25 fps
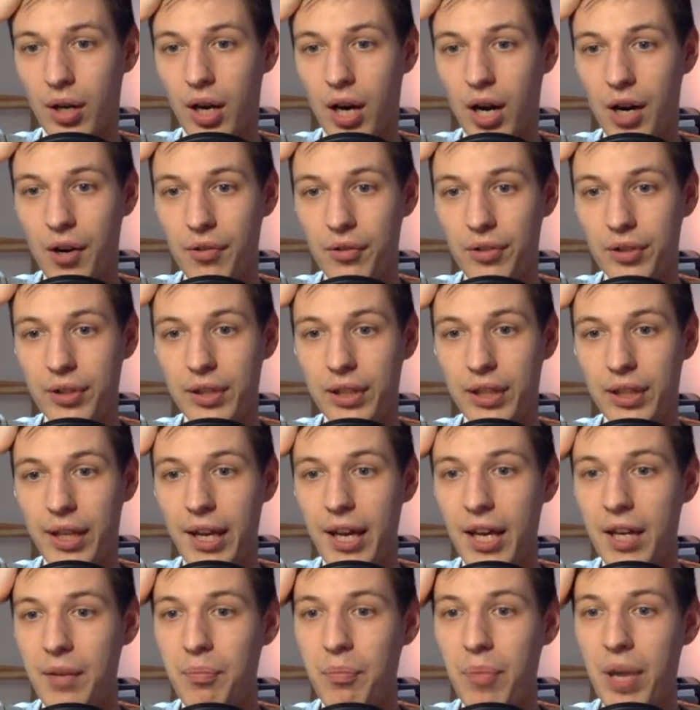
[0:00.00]

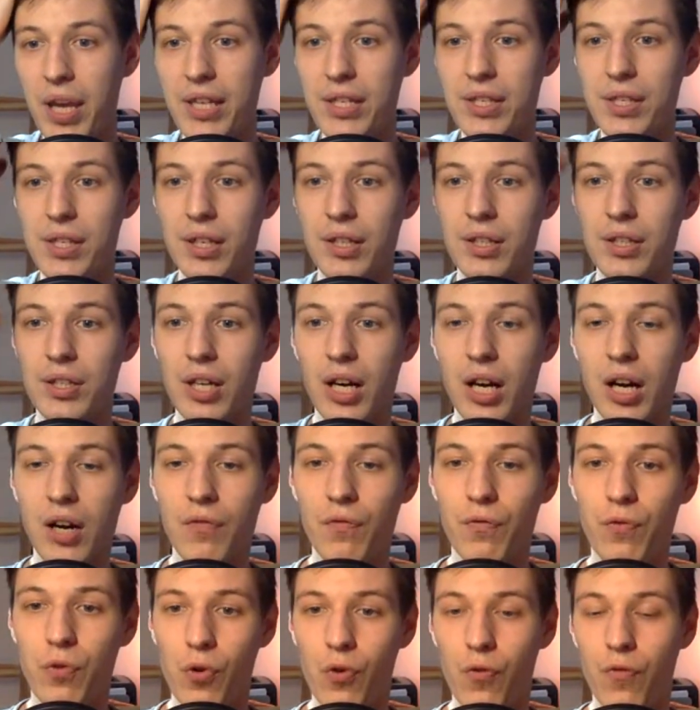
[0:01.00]
Currently at basic
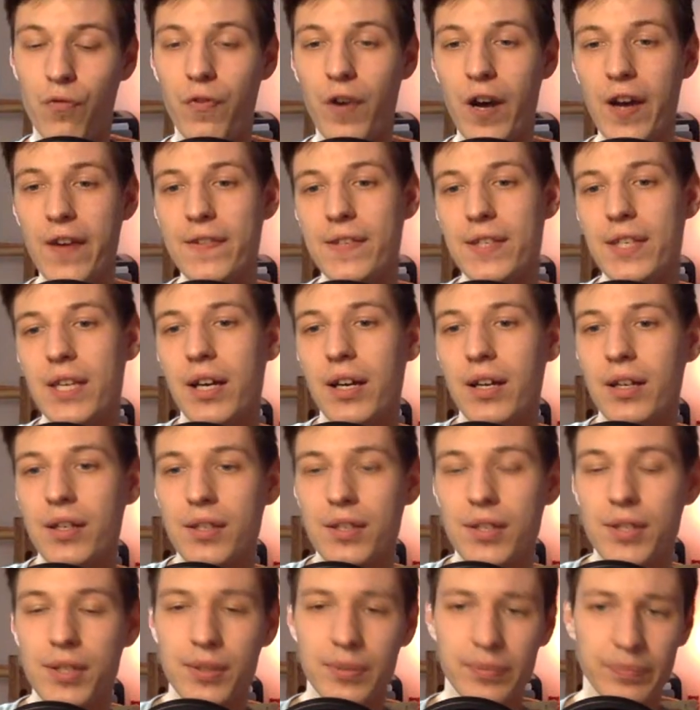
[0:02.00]
tuck for 5
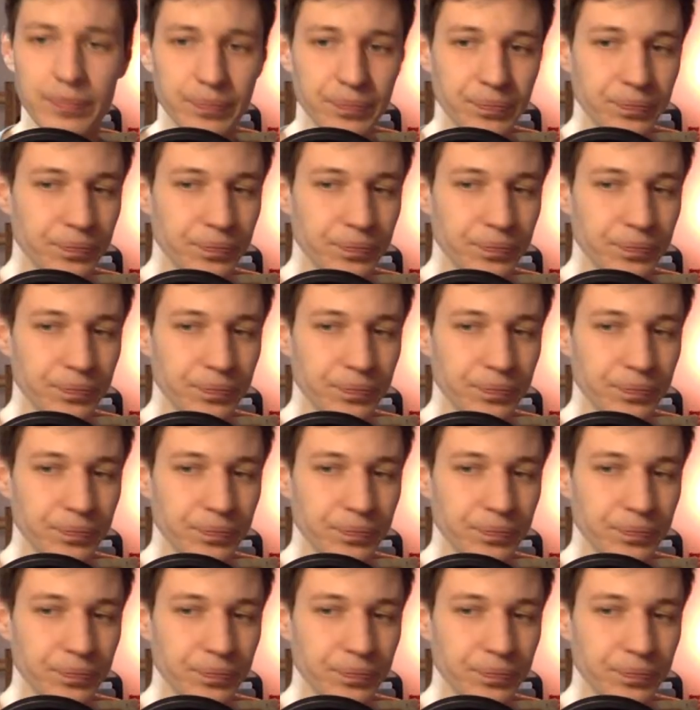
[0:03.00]
seconds.